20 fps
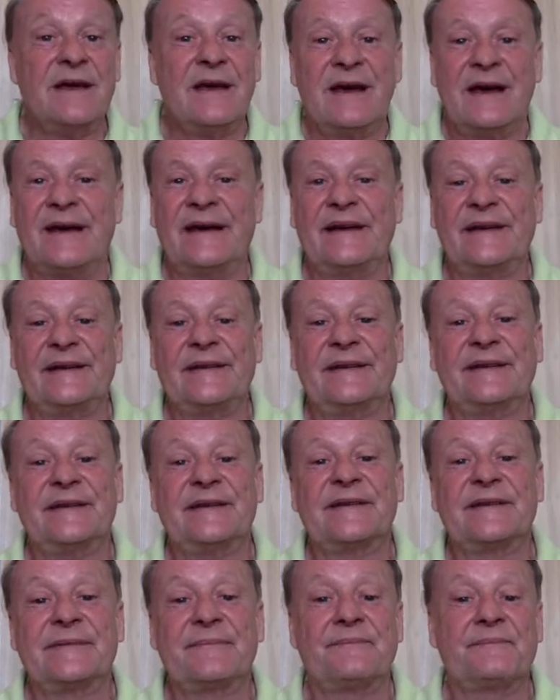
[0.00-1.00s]

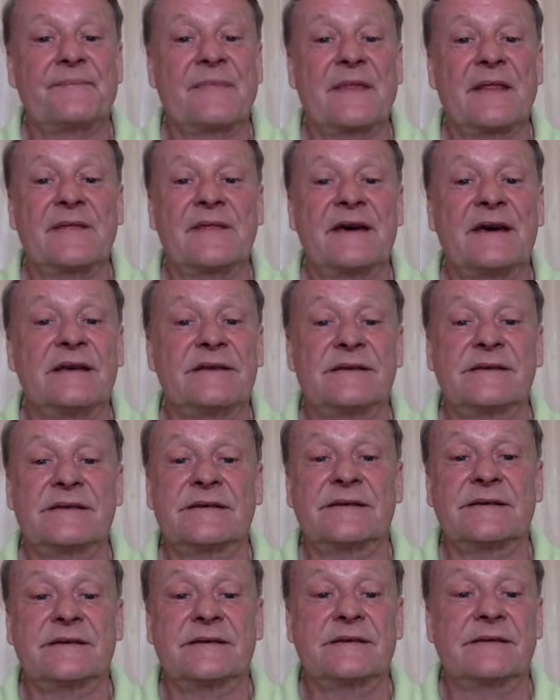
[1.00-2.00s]
and
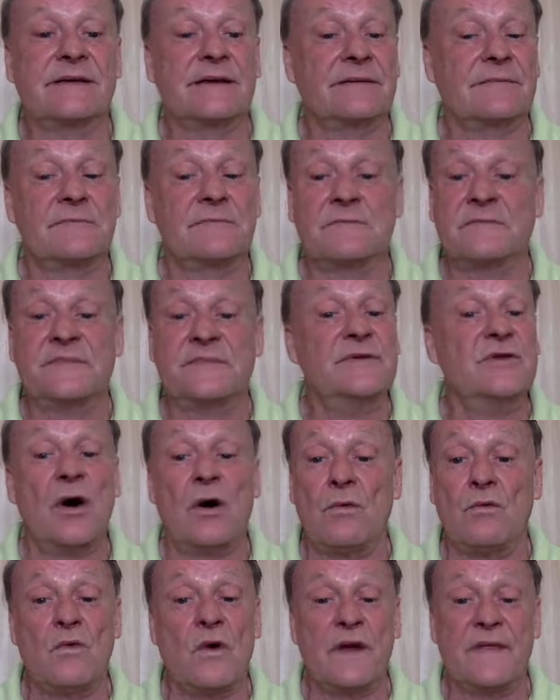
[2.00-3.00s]
that's
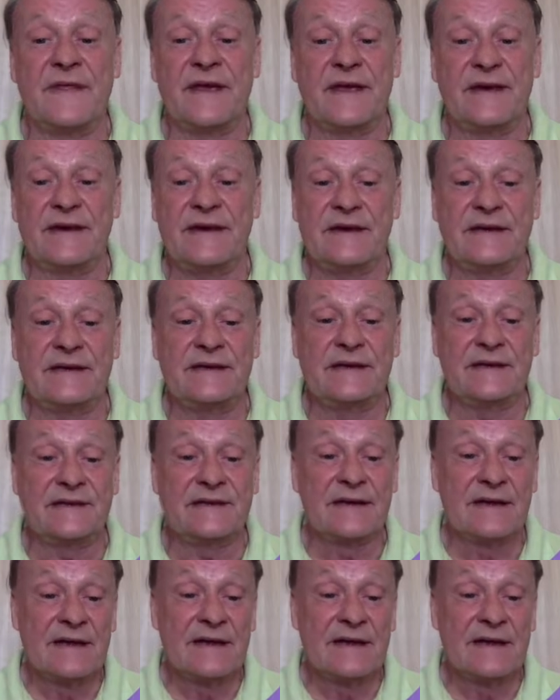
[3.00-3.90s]
not what they needed.